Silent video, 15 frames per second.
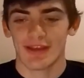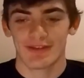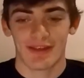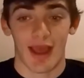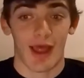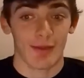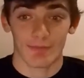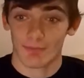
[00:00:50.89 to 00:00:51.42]
He's
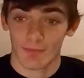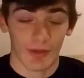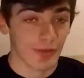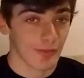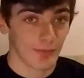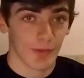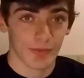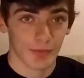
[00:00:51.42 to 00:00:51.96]
got
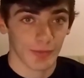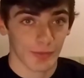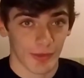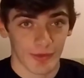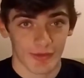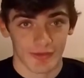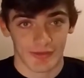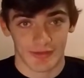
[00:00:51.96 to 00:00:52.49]
multiple
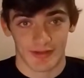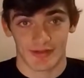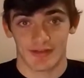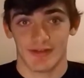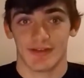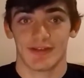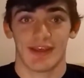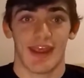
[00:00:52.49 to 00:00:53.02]
brothers and
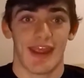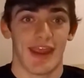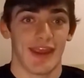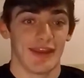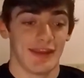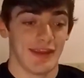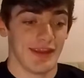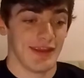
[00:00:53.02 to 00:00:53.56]
sisters,
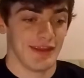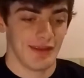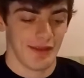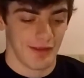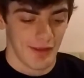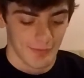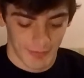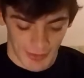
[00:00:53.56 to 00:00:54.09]
and he
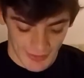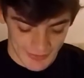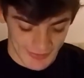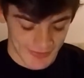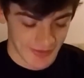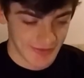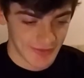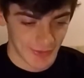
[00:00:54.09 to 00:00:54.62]

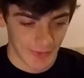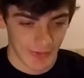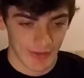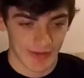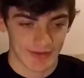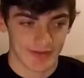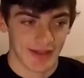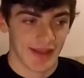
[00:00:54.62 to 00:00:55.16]
unboxes these
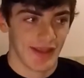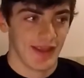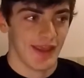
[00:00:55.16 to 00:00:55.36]
toys